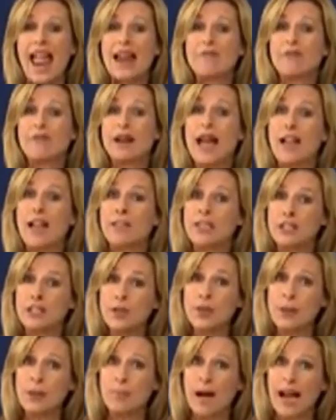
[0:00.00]
Avery Heavy
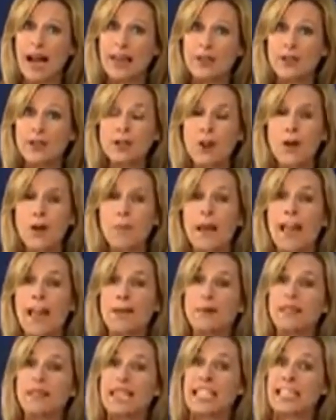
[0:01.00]
Duty binders are made
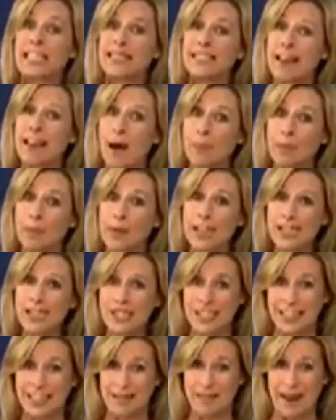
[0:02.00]
with easy
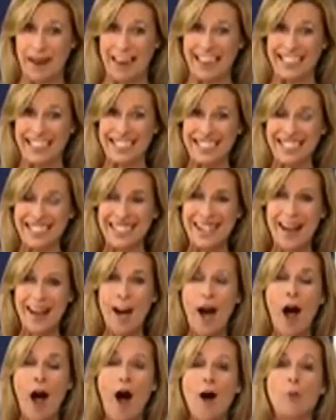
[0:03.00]
operation in mind.
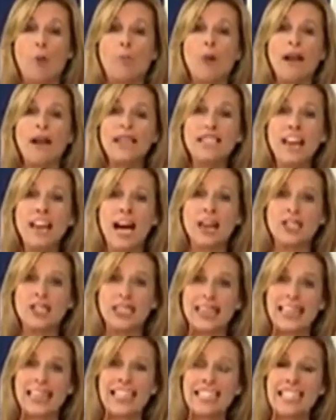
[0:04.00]
Our one-touch
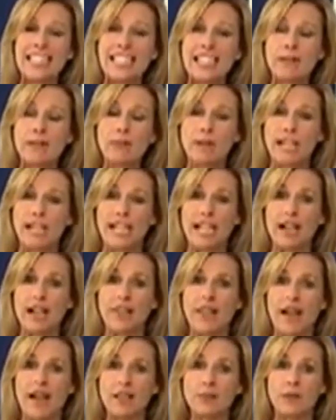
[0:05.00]
EZD ring
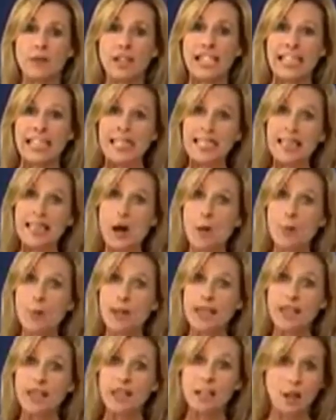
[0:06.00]
allows for easy
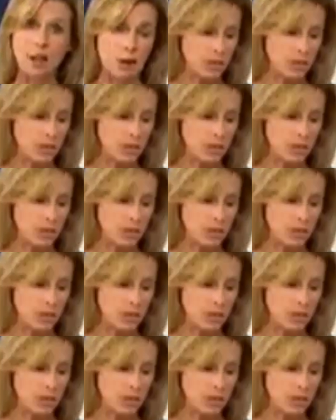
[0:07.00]
opening and